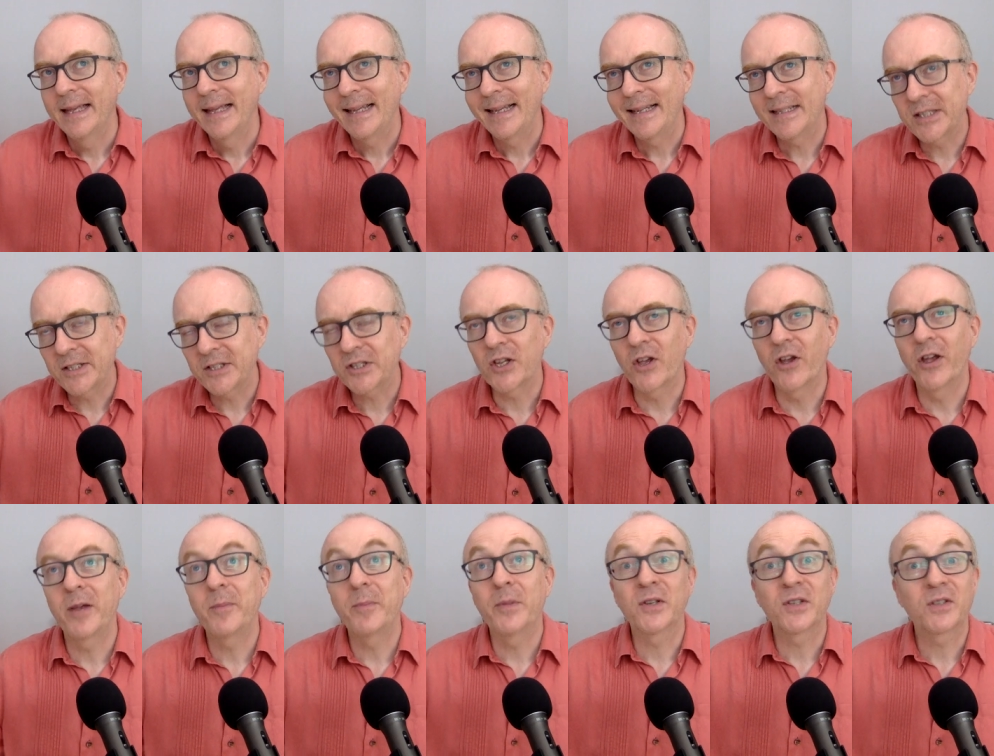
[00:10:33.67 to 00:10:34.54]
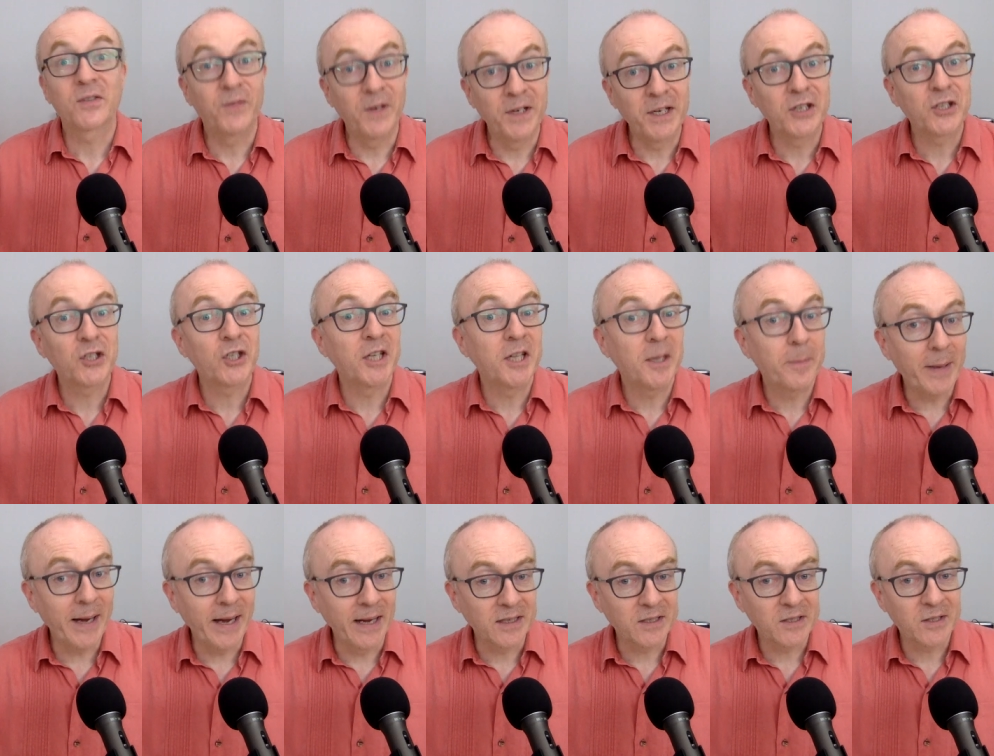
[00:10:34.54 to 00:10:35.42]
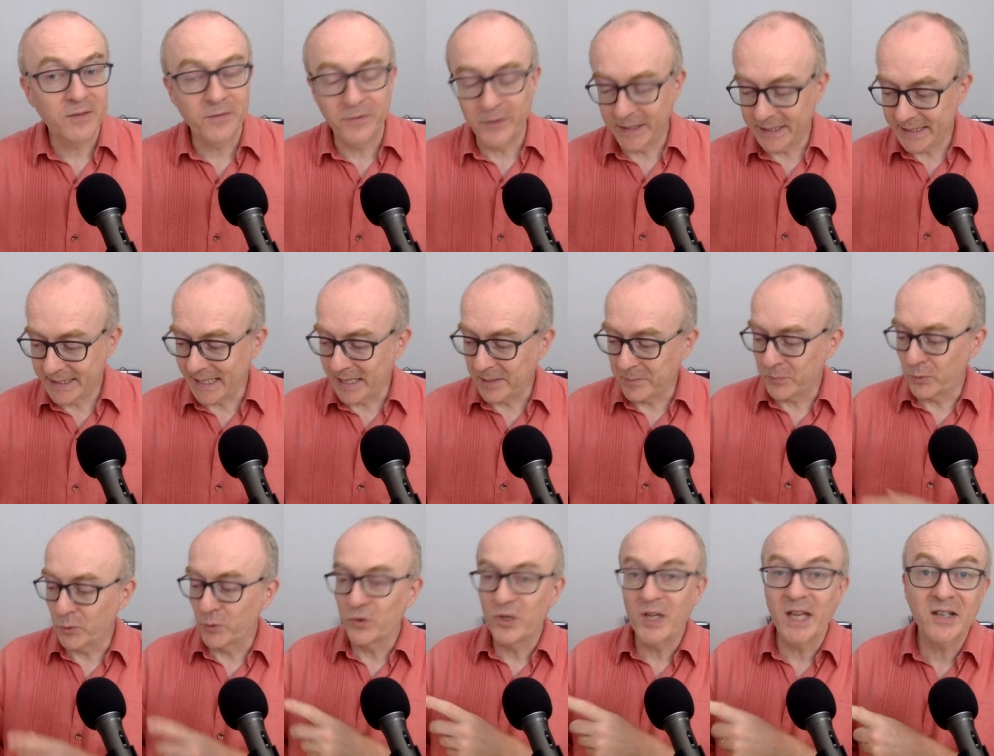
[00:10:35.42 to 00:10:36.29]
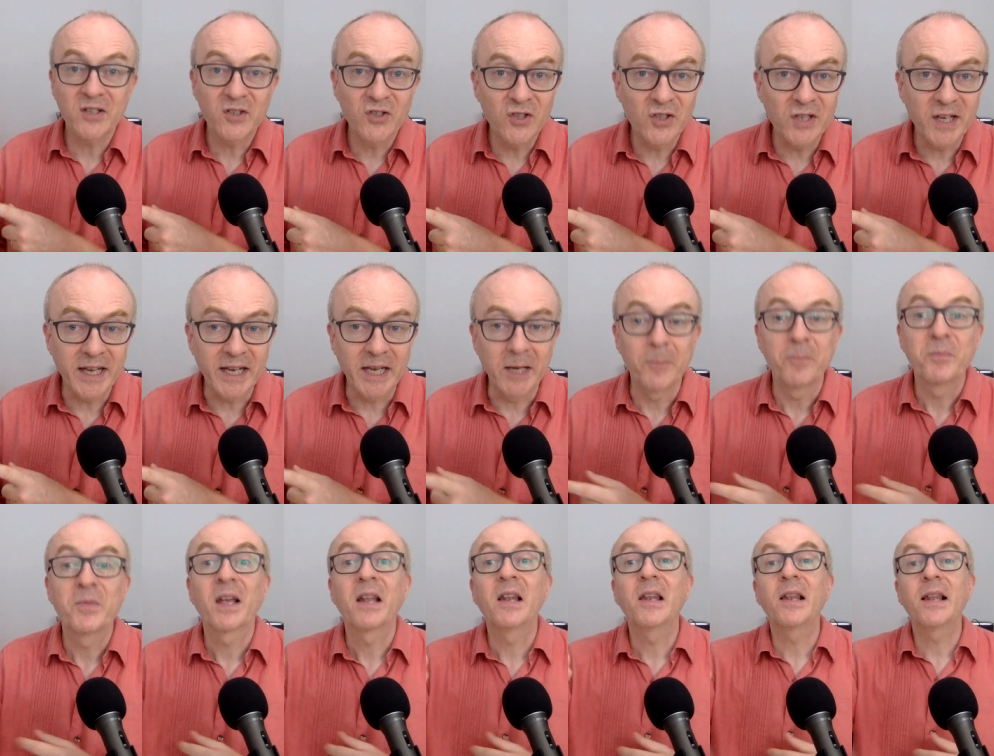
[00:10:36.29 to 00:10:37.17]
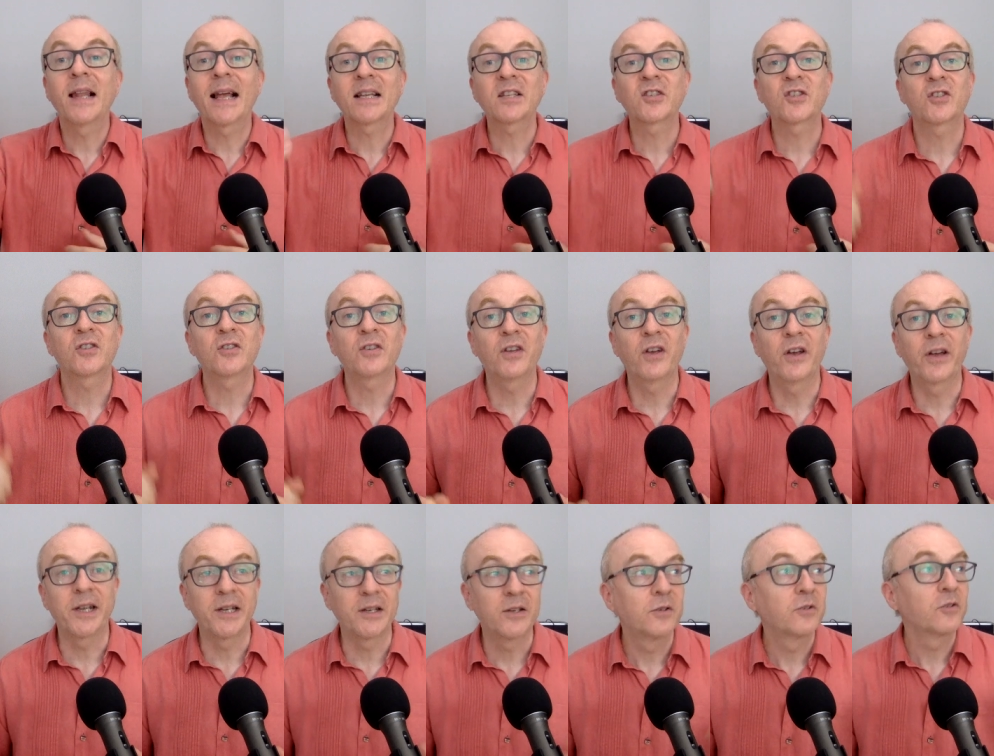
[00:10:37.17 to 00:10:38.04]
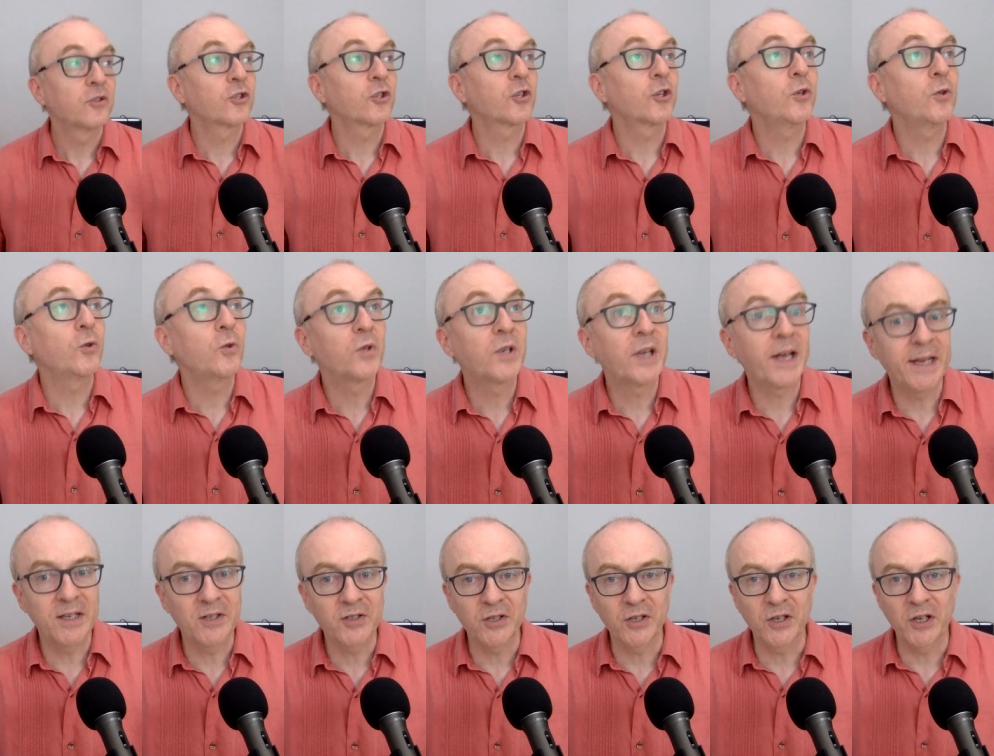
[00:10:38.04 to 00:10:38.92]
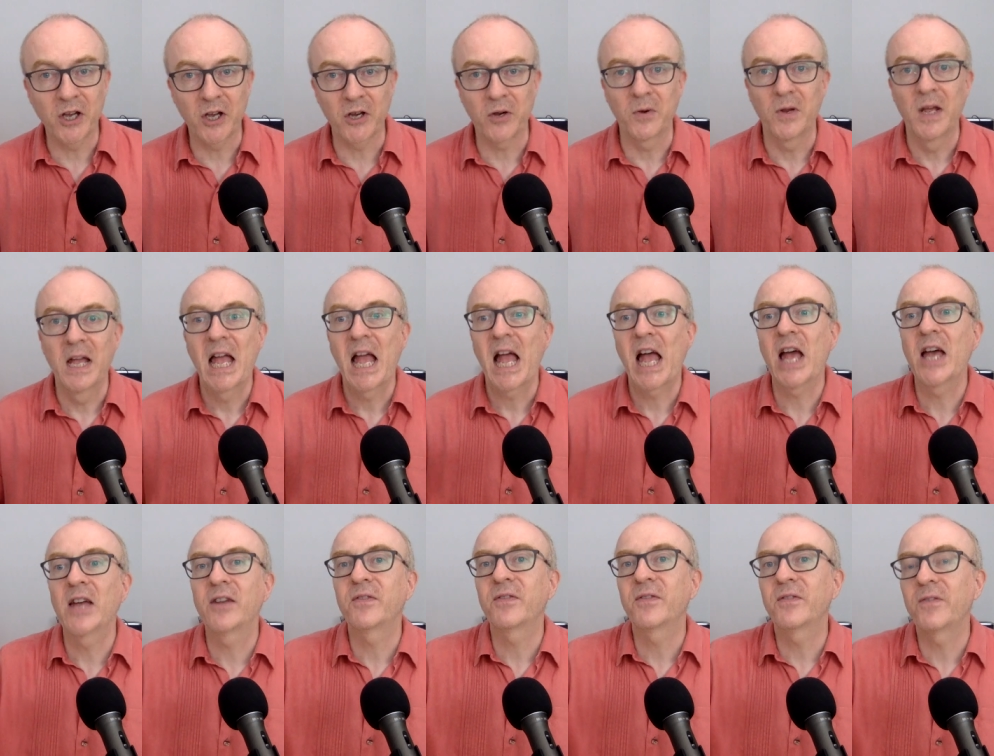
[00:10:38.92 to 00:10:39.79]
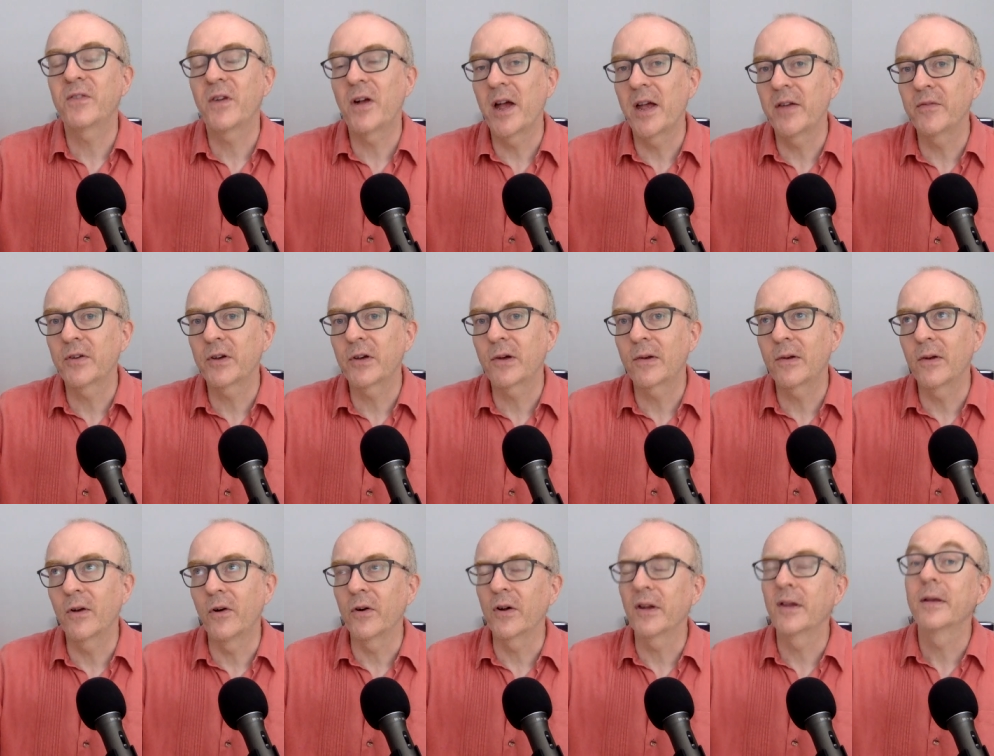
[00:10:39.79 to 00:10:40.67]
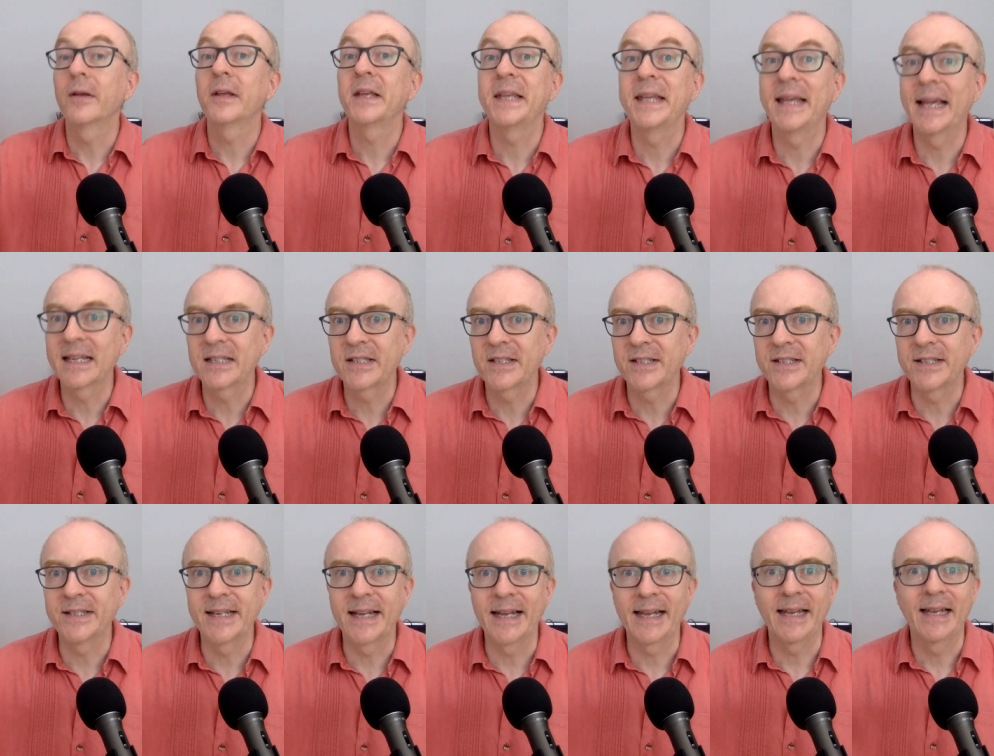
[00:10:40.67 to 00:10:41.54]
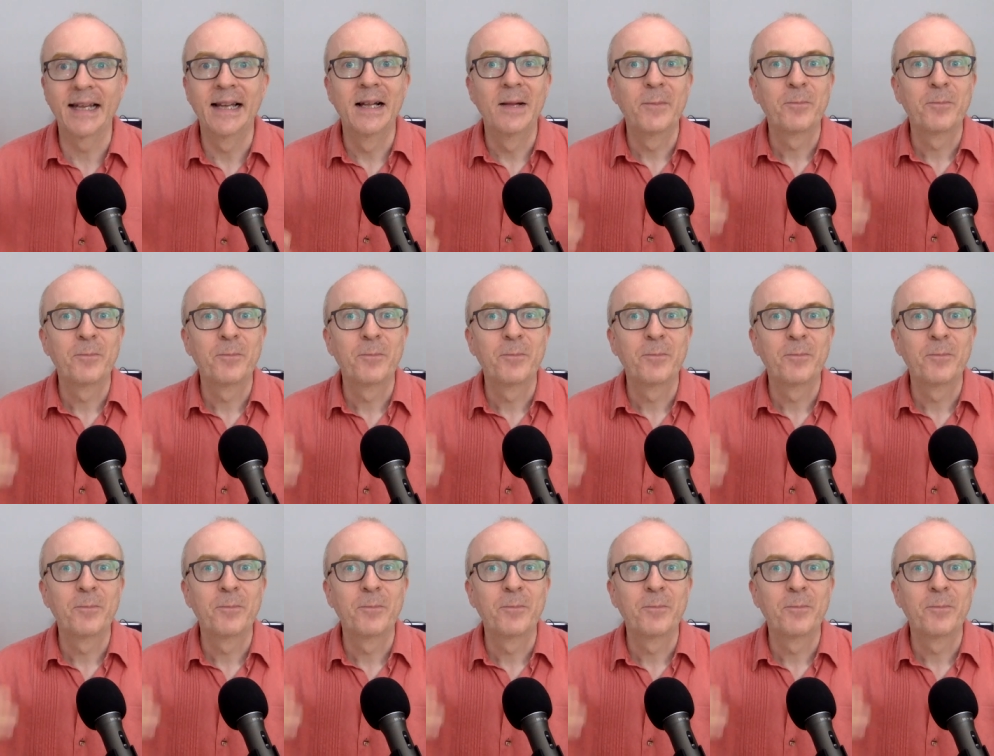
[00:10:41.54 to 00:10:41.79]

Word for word: is a time that's finished in the past. For example, yesterday, last night, two days ago, at five o'clock yesterday.